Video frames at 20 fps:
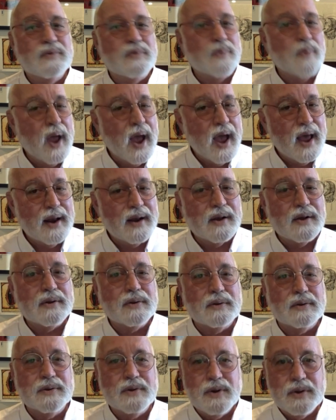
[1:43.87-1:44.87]

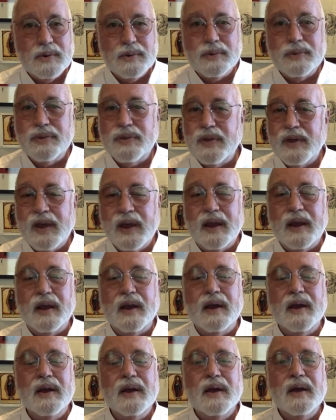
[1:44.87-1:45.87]
radical new thing
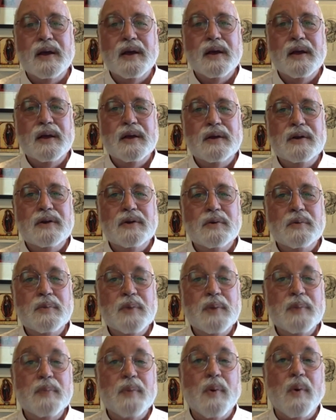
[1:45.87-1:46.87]
to be
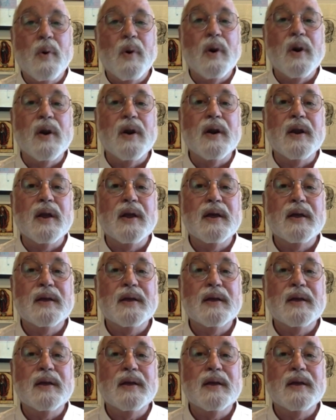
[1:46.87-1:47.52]
born.